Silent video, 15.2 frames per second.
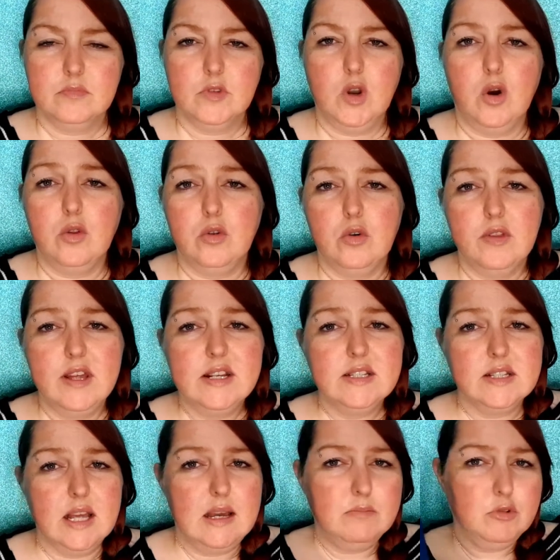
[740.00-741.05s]
Although
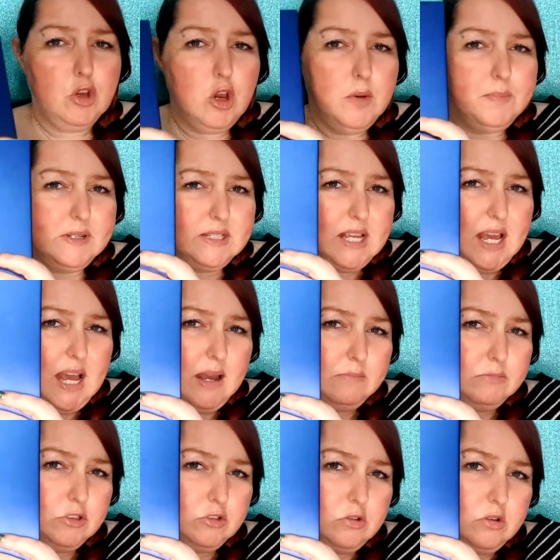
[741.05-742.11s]
this laptop is
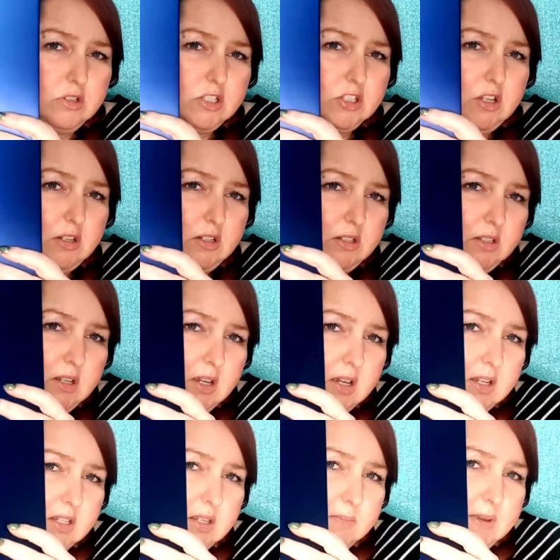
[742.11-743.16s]
absolutely stunning,
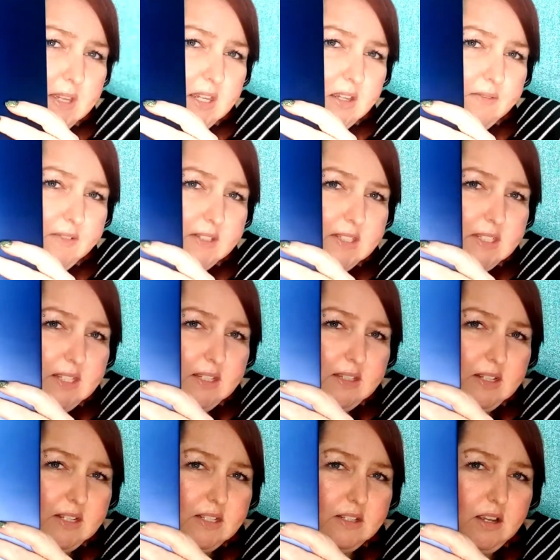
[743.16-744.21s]
you might even see in
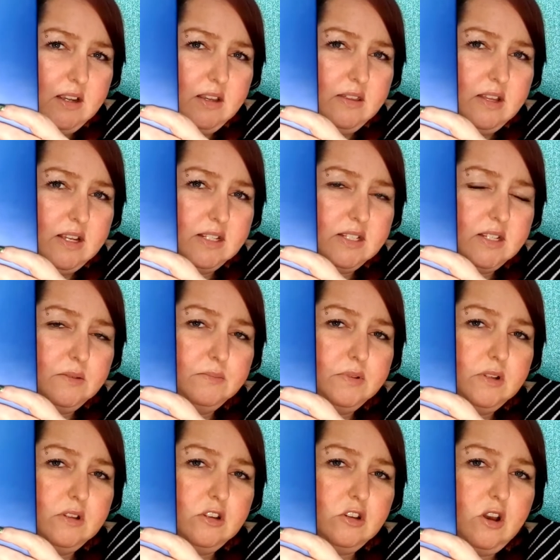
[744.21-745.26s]
this light that it's
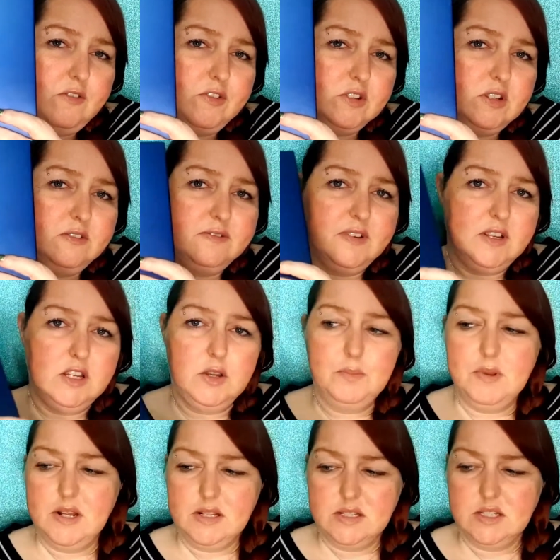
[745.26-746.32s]
completely covered in
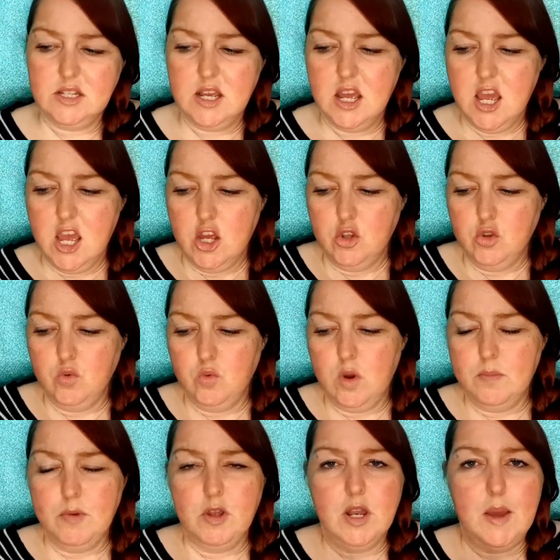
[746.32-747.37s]
fingerprints. No
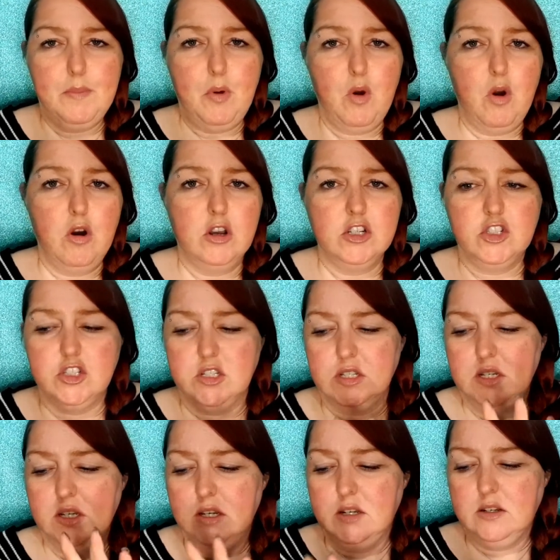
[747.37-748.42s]
amount of polishing,
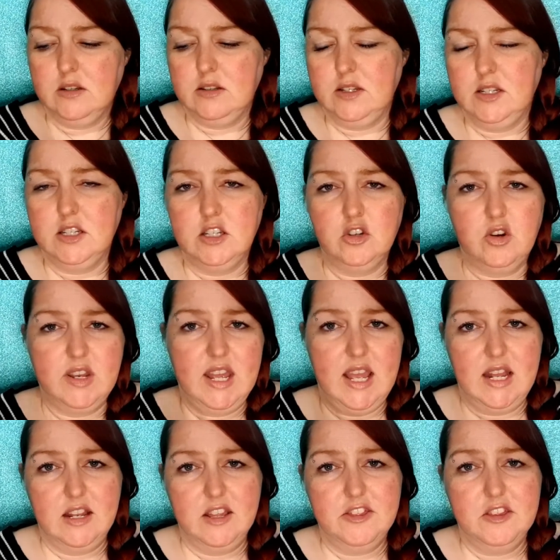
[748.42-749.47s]
cleaning or
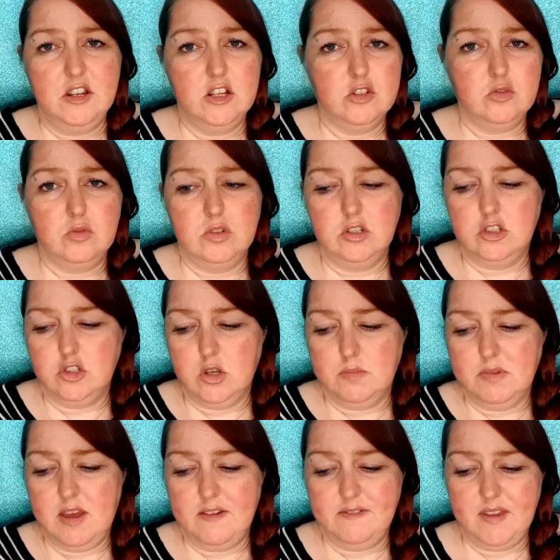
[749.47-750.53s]
anything is going to stop
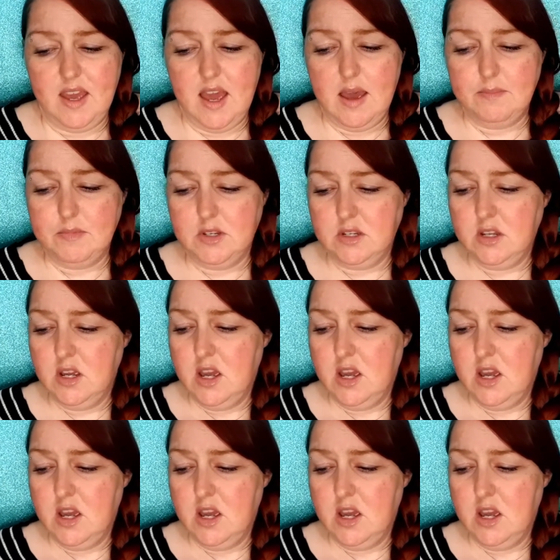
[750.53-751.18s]
that from happening.